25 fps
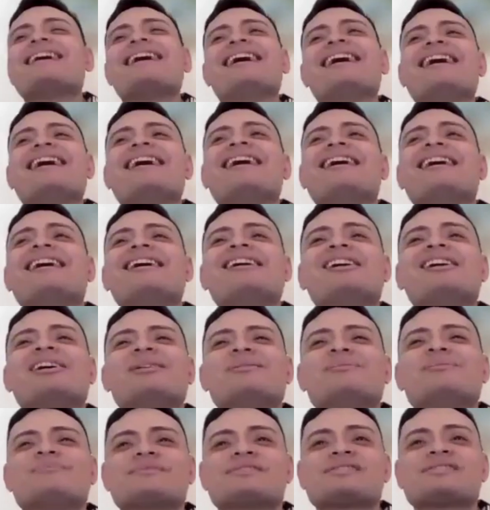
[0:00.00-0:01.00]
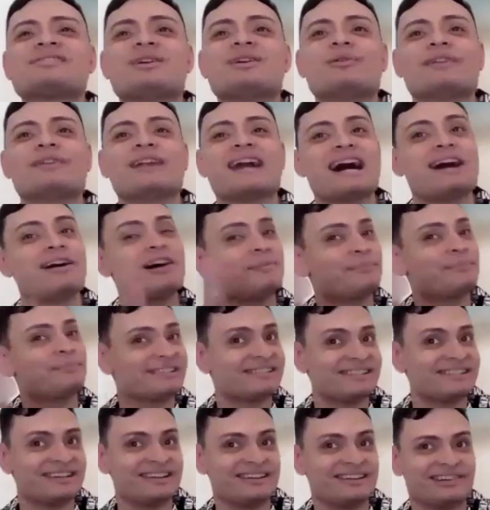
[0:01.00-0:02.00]
Um, so now I'm a
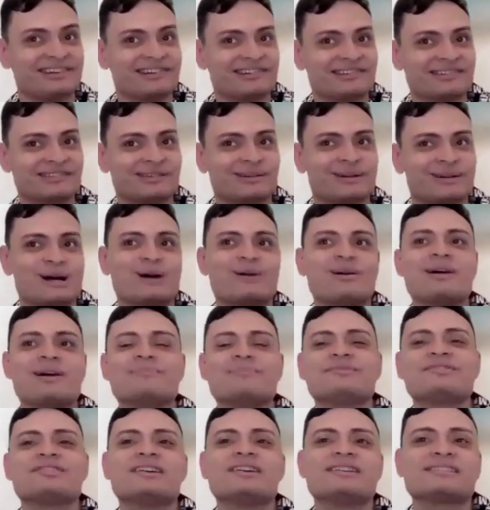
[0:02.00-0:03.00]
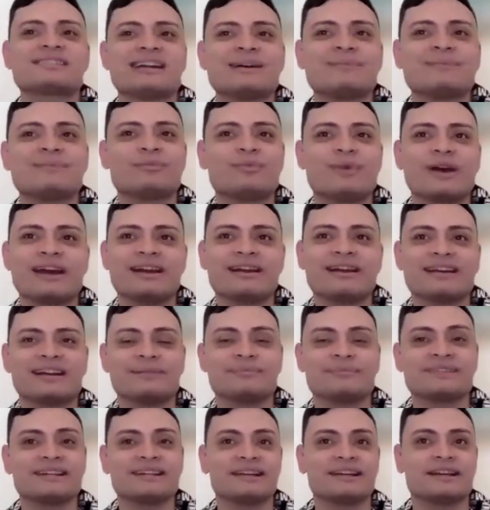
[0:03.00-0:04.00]
senior. So now I'm just I'm waiting. I'm
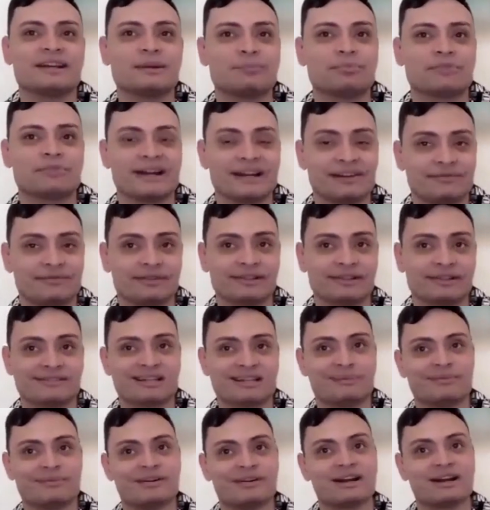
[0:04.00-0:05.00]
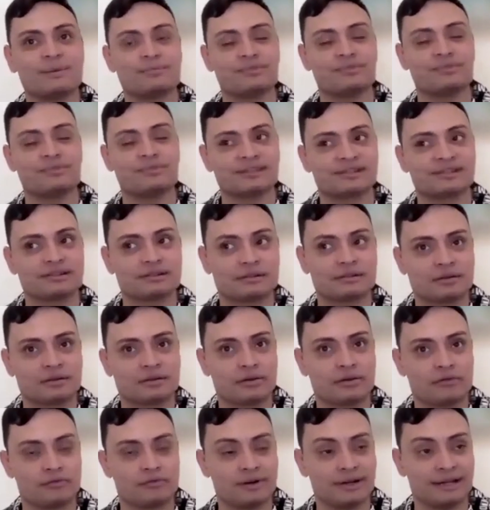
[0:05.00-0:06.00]
taking a break for the summer, and I'm just
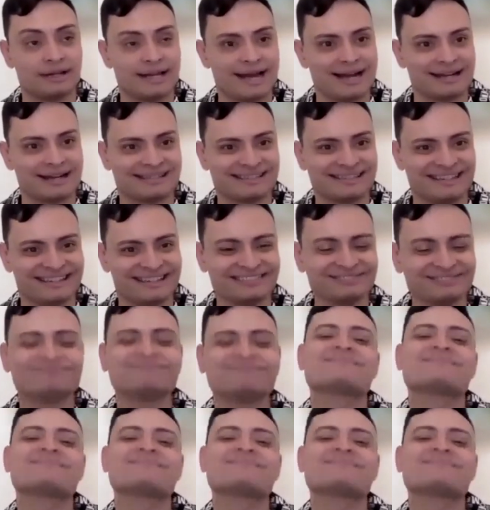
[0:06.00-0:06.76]
relaxing.